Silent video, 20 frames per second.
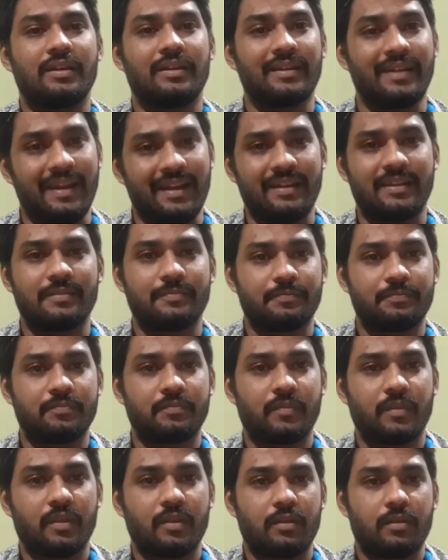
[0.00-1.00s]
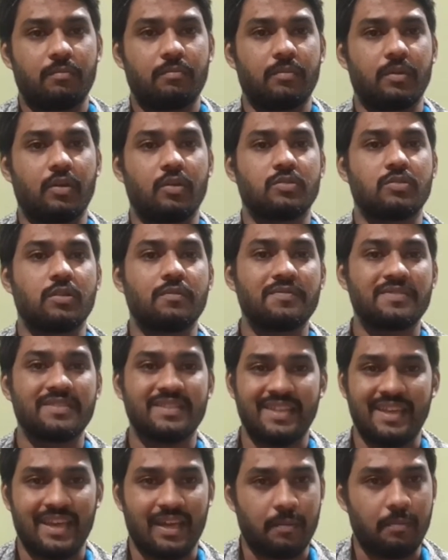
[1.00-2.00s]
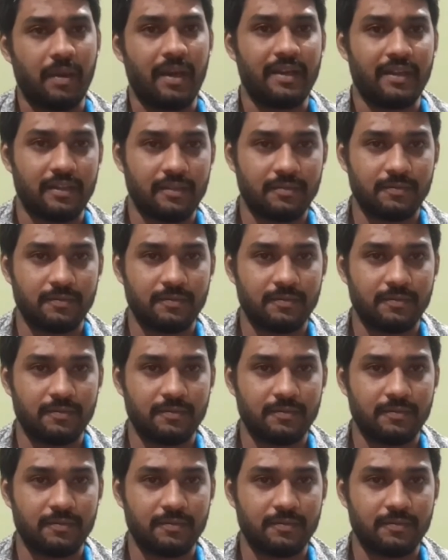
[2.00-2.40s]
dead because of snake bite.